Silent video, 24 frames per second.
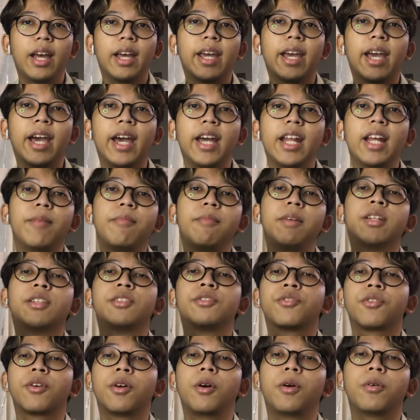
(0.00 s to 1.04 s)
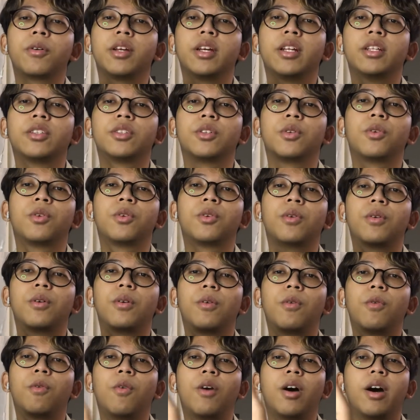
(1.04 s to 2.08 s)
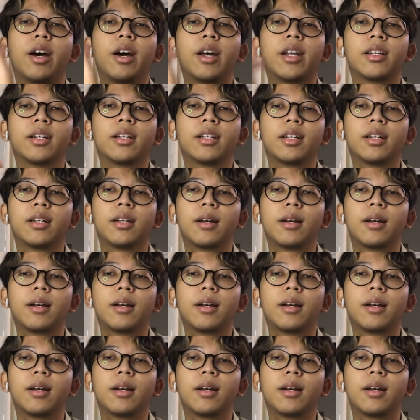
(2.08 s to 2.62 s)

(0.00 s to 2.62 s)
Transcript: cannot be thrown into one